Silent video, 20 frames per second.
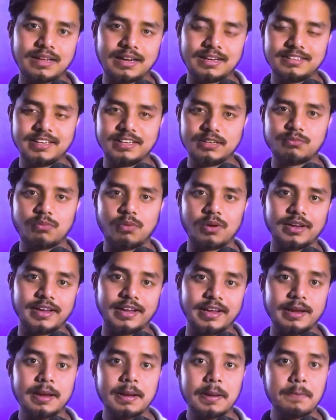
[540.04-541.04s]
I did for
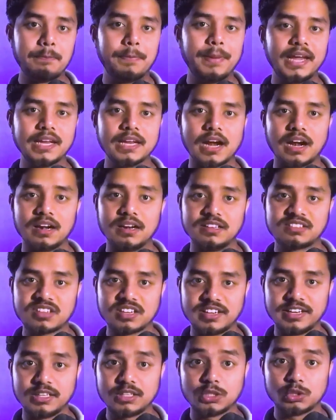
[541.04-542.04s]
a beginner
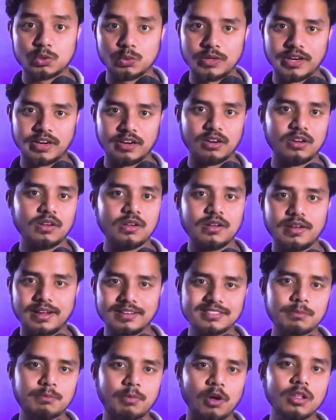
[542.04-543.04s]
starting today.
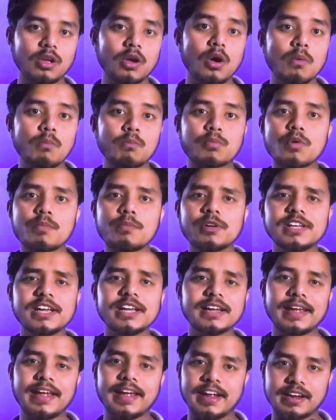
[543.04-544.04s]
Example, promoting
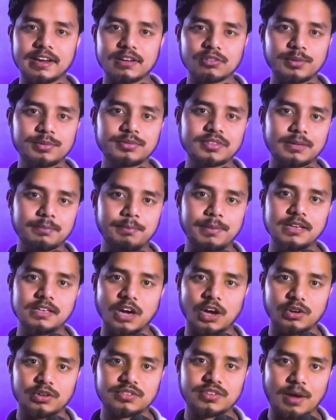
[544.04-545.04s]
a website
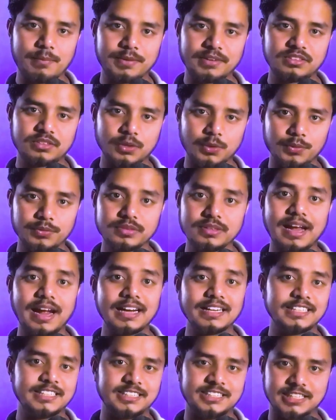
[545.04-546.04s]
builder traffic source
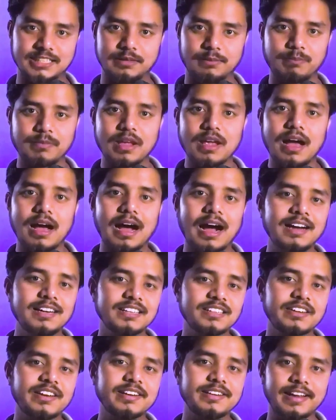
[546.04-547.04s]
attention. I
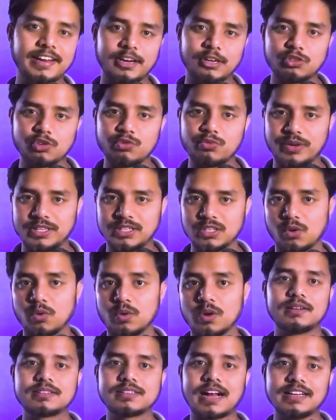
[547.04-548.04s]
did create a YouTube video
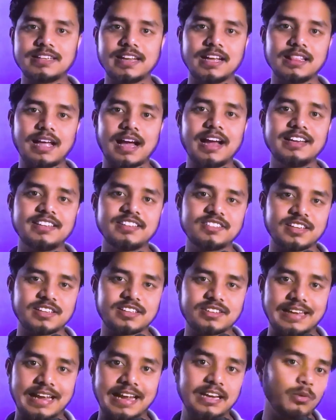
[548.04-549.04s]
title I tested
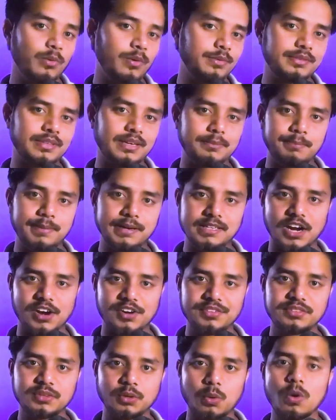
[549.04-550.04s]
10 website builders
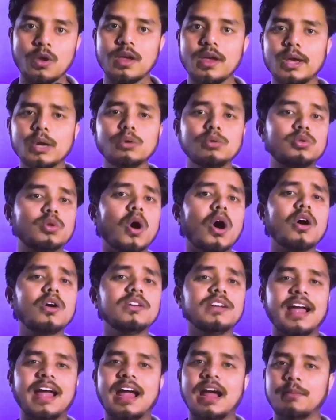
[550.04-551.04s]
so you don't
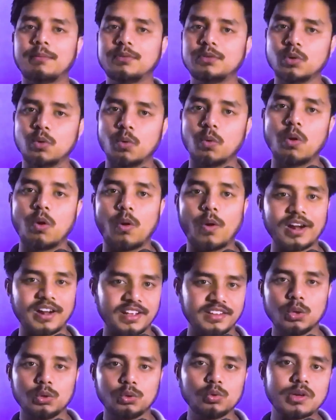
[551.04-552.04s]
have to.
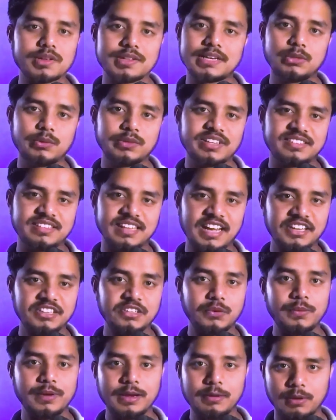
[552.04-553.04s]
Honest
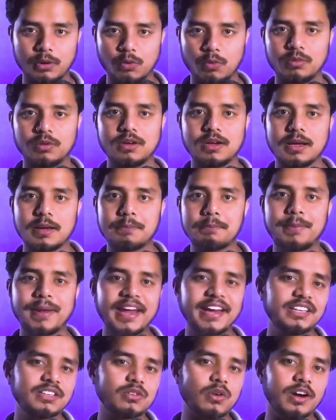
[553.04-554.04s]
2026 review.
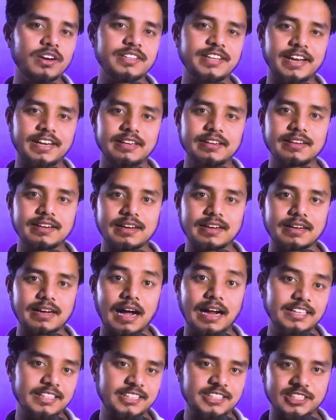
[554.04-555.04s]
Great content
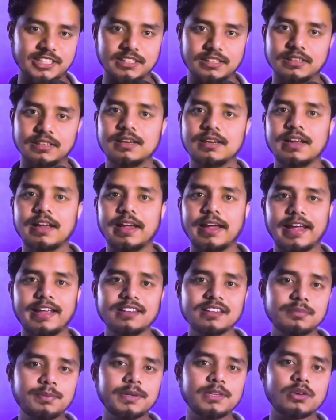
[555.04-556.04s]
connection. In
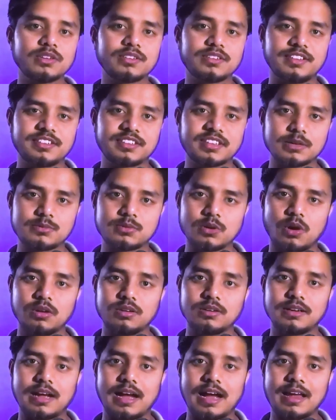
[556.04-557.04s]
this video description,
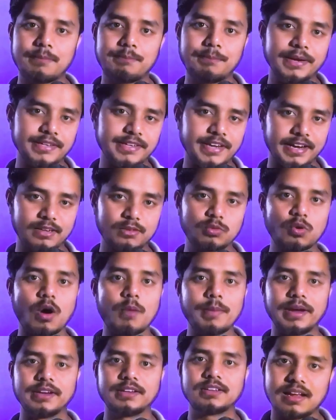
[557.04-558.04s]
I have printed
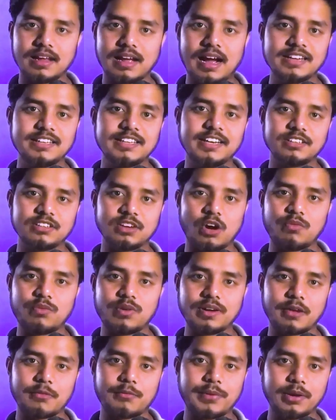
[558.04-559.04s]
comment. I did offer
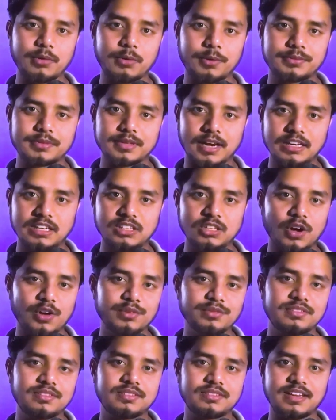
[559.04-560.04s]
a free website launch
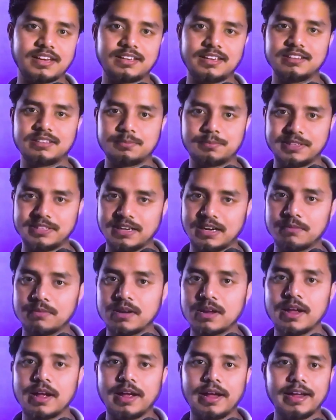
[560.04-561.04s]
checklist PDF
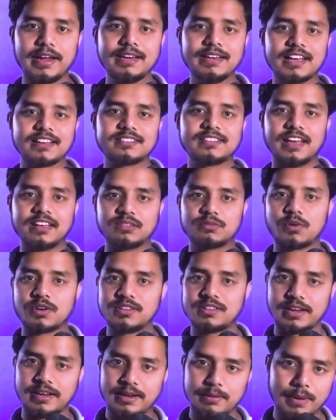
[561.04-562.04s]
in exchange for
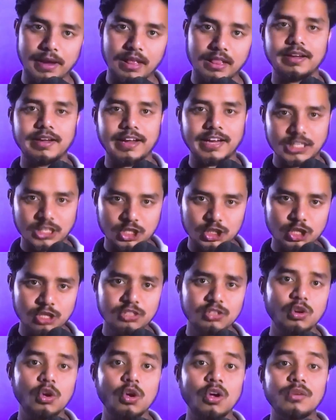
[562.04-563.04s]
their email education
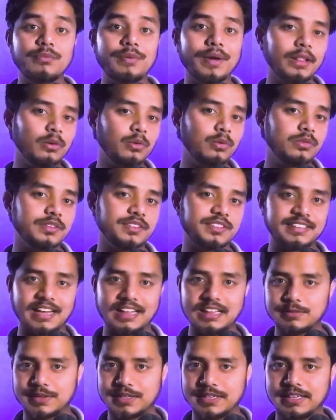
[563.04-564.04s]
value
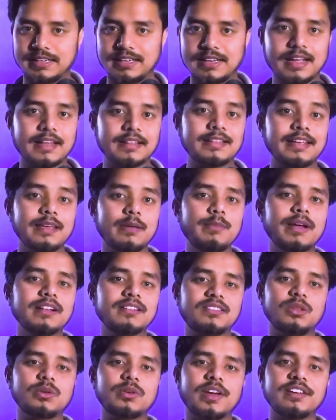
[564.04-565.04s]
delivery. The email
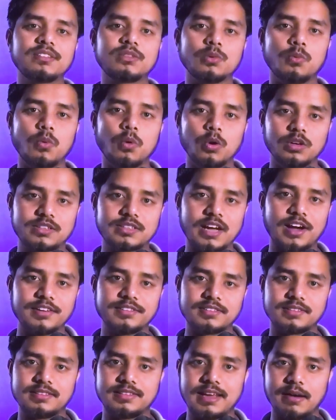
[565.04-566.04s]
sequence will
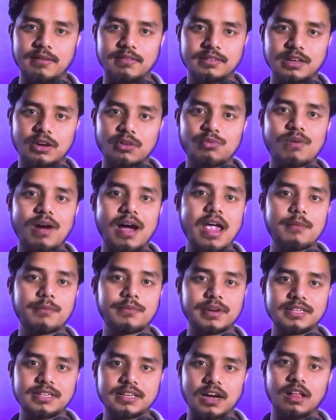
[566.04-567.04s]
task them the 5
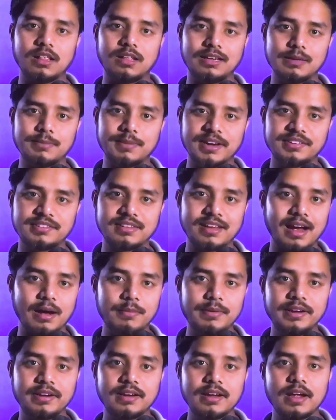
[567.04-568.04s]
critical elements every